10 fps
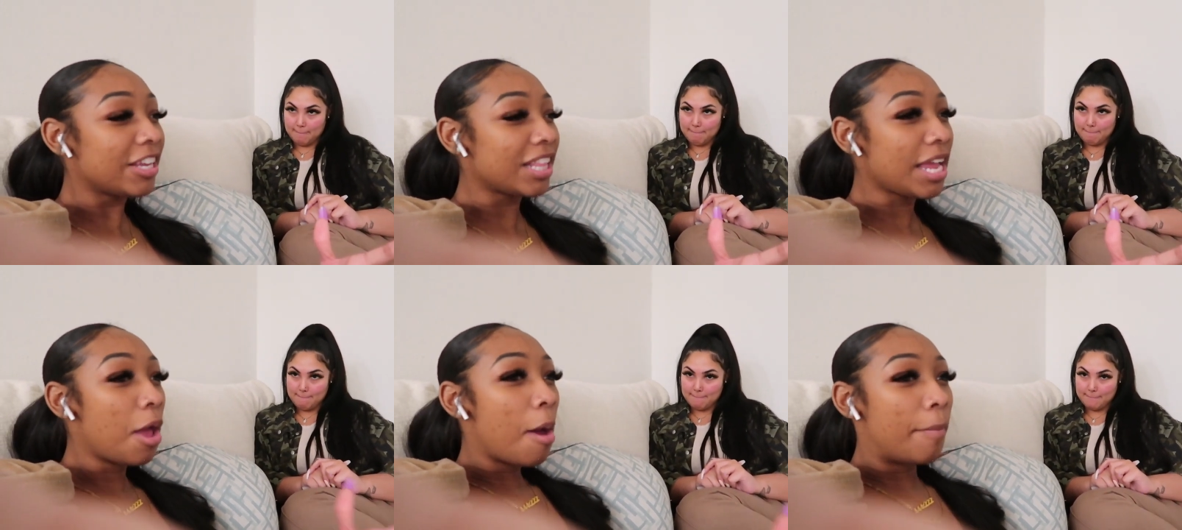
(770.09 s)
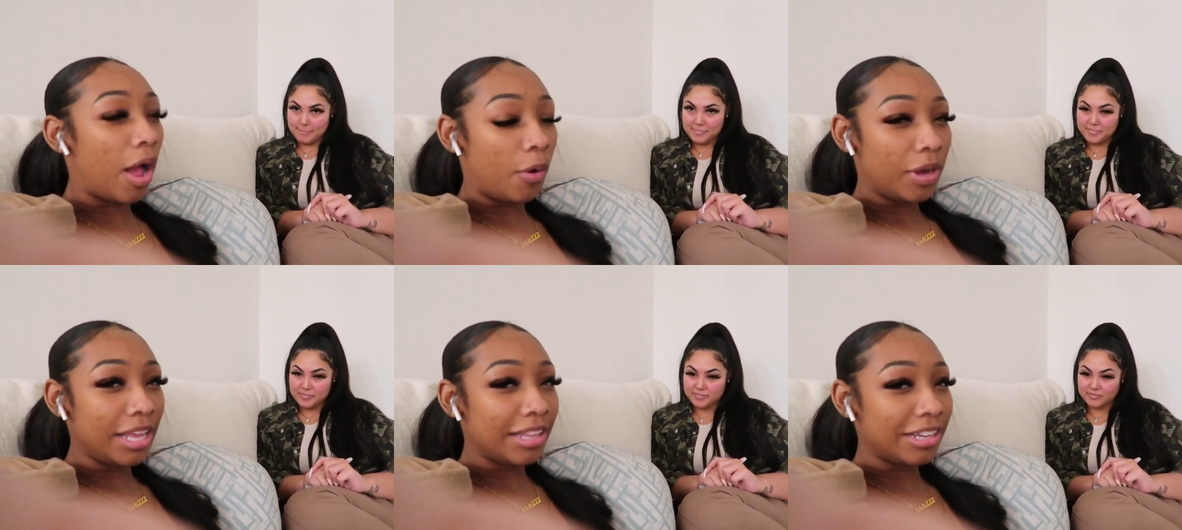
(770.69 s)

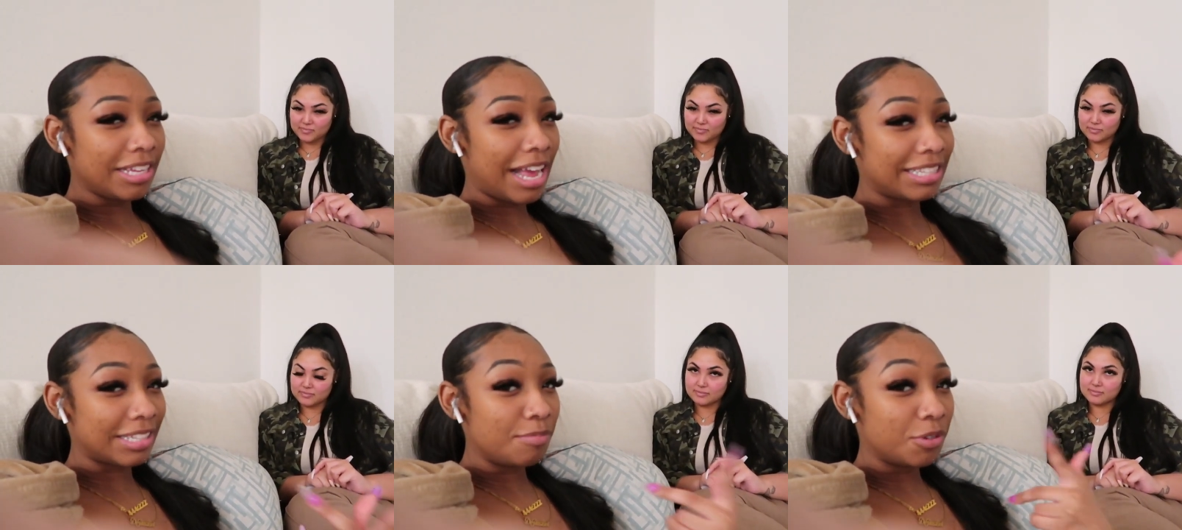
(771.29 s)
Speaker 1: literally has a